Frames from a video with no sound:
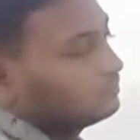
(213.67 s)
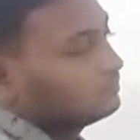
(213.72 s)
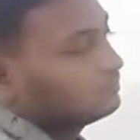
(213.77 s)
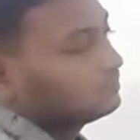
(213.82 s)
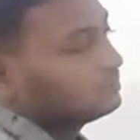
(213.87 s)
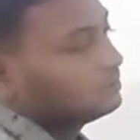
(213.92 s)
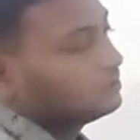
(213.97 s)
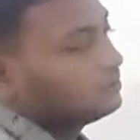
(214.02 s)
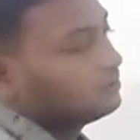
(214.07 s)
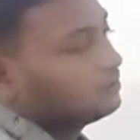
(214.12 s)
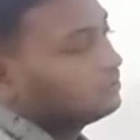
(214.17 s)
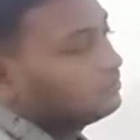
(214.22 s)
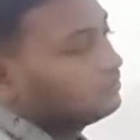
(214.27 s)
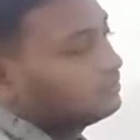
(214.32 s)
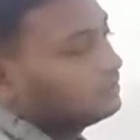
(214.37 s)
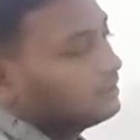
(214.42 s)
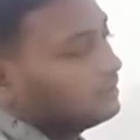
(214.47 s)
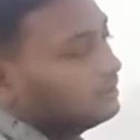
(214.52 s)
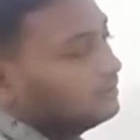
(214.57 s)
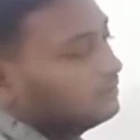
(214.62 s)
0 to
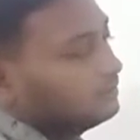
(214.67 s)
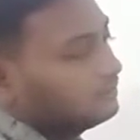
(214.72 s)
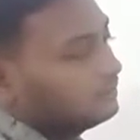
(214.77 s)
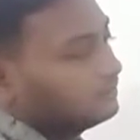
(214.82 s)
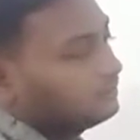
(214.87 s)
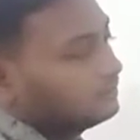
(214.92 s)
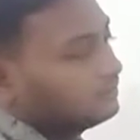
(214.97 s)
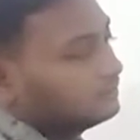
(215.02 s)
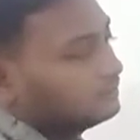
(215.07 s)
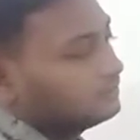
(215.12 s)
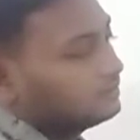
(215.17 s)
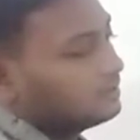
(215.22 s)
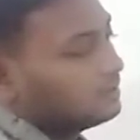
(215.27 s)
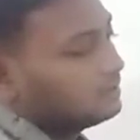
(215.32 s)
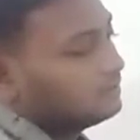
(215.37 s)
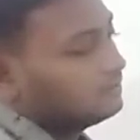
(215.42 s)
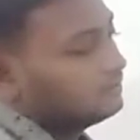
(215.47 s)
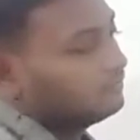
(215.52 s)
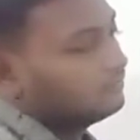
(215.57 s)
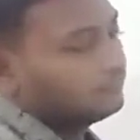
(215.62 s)
10 there are the
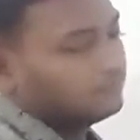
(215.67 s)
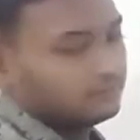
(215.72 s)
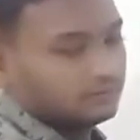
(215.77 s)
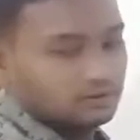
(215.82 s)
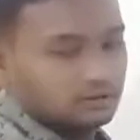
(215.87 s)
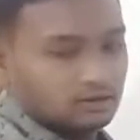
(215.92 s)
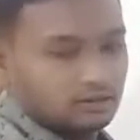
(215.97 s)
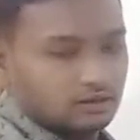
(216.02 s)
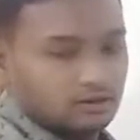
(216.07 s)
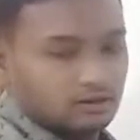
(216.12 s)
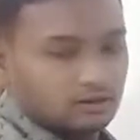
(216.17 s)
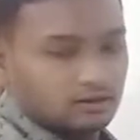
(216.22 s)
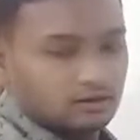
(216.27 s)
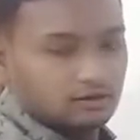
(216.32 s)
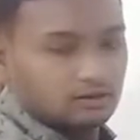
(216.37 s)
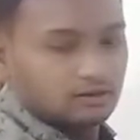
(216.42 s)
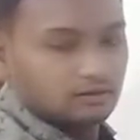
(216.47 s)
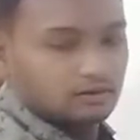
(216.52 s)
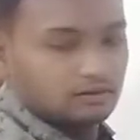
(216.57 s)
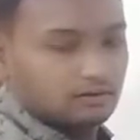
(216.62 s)

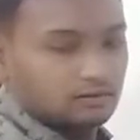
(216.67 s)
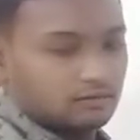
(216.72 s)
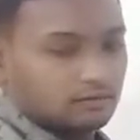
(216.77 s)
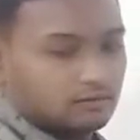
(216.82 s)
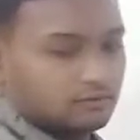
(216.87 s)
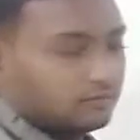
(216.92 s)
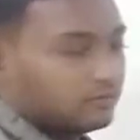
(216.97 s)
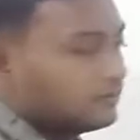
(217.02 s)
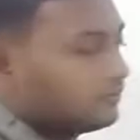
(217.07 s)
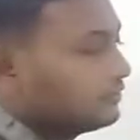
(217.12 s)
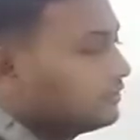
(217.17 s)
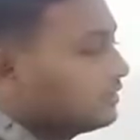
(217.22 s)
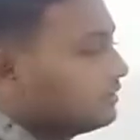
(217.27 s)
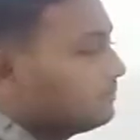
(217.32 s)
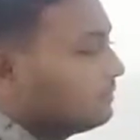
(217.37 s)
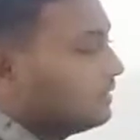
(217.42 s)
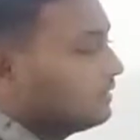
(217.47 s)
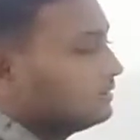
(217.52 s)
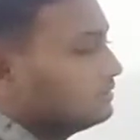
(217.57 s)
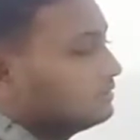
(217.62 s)
15
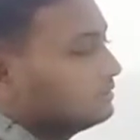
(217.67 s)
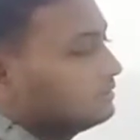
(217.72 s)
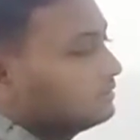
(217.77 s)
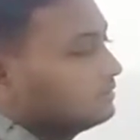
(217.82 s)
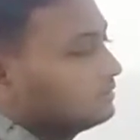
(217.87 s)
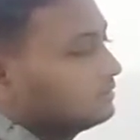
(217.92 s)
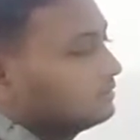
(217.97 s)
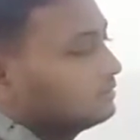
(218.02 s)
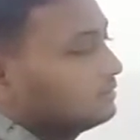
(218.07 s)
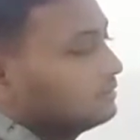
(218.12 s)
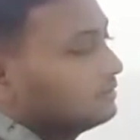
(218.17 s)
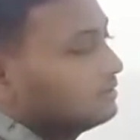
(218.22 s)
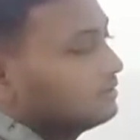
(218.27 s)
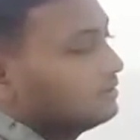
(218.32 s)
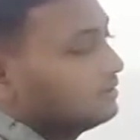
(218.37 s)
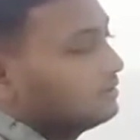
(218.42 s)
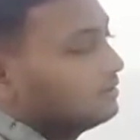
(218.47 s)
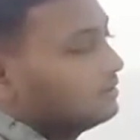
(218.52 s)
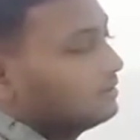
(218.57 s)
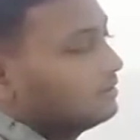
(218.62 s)
marks,
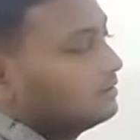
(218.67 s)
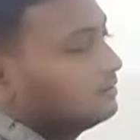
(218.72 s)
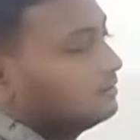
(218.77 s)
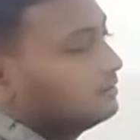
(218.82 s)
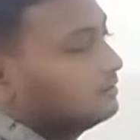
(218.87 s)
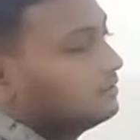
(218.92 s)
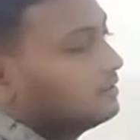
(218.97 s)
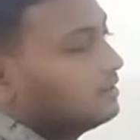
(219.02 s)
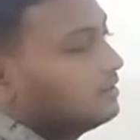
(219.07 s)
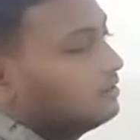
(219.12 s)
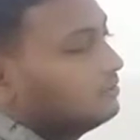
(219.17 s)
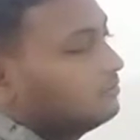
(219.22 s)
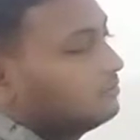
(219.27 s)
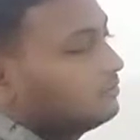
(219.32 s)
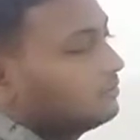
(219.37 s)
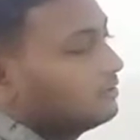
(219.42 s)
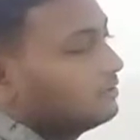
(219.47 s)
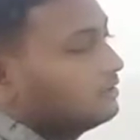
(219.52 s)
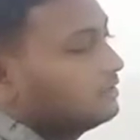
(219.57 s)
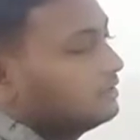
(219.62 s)
10 to
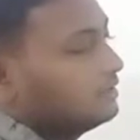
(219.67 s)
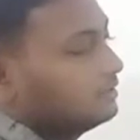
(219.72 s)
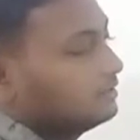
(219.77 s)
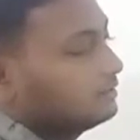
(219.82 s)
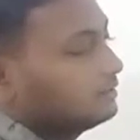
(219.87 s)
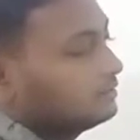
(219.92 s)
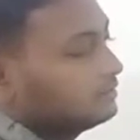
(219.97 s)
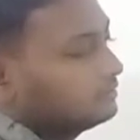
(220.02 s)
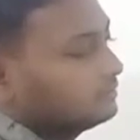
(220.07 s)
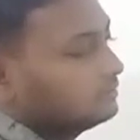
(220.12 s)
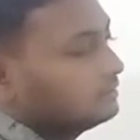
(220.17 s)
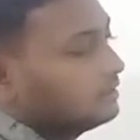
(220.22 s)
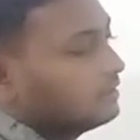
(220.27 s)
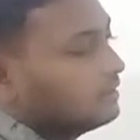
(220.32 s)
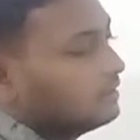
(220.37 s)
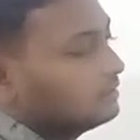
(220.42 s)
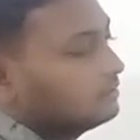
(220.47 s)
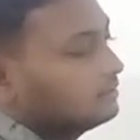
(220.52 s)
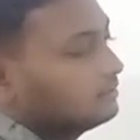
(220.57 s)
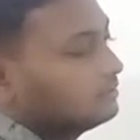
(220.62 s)
20 there are
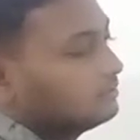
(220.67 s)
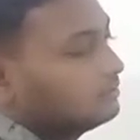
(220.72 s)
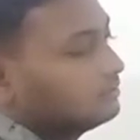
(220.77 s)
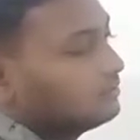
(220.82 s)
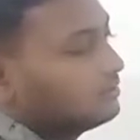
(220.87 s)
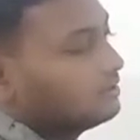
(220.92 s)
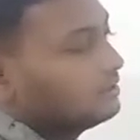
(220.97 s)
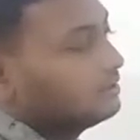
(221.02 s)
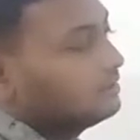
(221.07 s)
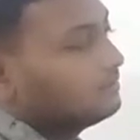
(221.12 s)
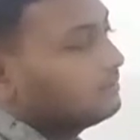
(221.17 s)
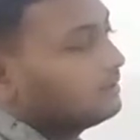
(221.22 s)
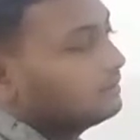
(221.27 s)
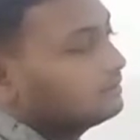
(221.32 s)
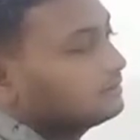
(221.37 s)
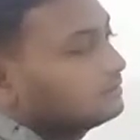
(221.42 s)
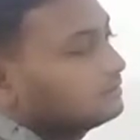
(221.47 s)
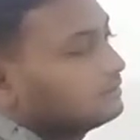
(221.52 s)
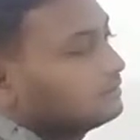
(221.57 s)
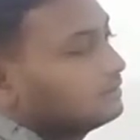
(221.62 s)
the 20 marks,
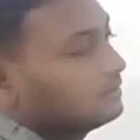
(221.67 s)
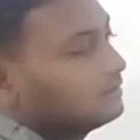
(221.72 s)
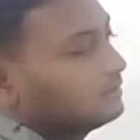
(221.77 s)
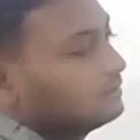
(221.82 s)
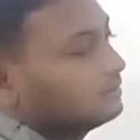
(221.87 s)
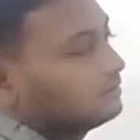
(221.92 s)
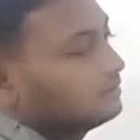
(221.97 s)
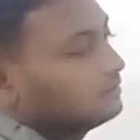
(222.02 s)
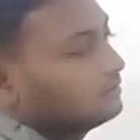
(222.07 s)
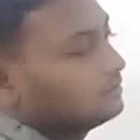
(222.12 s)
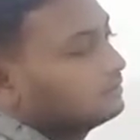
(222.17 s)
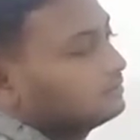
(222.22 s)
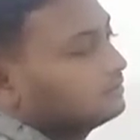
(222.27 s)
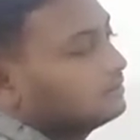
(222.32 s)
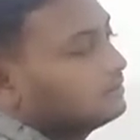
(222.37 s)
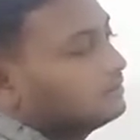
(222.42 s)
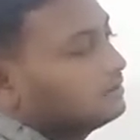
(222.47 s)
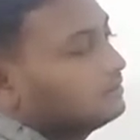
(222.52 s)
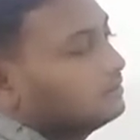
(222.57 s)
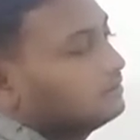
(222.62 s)

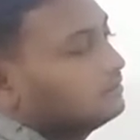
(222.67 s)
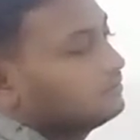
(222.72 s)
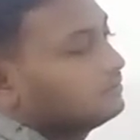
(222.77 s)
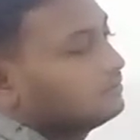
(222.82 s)
30 to